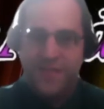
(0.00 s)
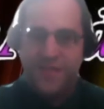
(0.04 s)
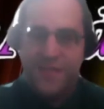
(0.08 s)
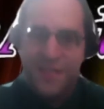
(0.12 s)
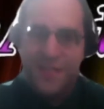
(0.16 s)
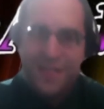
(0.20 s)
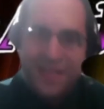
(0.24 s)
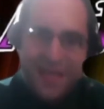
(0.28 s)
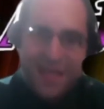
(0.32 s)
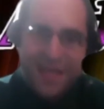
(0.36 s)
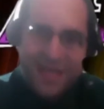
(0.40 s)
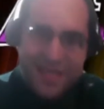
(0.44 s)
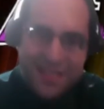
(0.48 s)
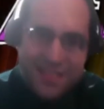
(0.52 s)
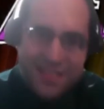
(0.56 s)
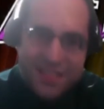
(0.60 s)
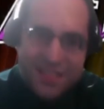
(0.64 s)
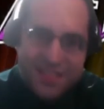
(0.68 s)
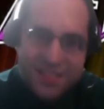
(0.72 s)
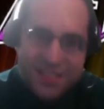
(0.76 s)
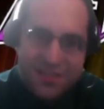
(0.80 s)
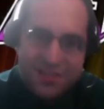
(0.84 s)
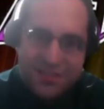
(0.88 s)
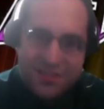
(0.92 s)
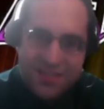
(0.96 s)
And this is your
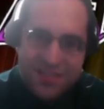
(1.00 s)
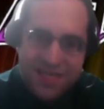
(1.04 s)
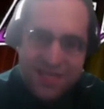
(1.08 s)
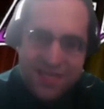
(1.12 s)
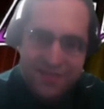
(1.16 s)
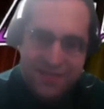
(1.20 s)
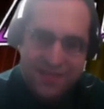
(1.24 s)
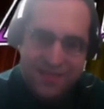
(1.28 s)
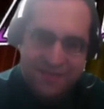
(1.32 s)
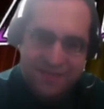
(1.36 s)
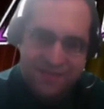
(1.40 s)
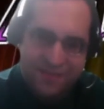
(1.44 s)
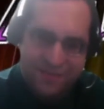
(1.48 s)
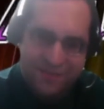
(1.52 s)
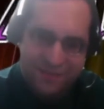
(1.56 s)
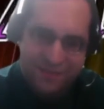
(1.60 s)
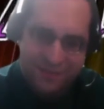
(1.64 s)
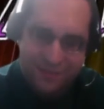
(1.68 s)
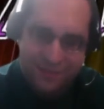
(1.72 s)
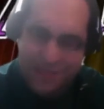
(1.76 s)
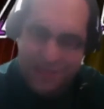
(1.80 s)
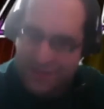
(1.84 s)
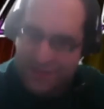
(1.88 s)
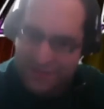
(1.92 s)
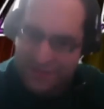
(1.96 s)
time after
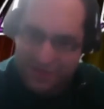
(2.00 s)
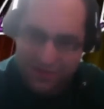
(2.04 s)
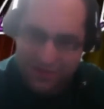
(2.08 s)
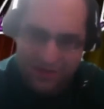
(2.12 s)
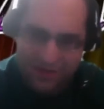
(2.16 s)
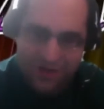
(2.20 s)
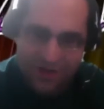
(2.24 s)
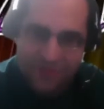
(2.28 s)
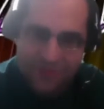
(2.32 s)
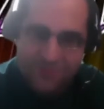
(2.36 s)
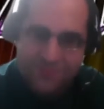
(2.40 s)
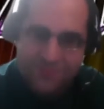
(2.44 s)
all.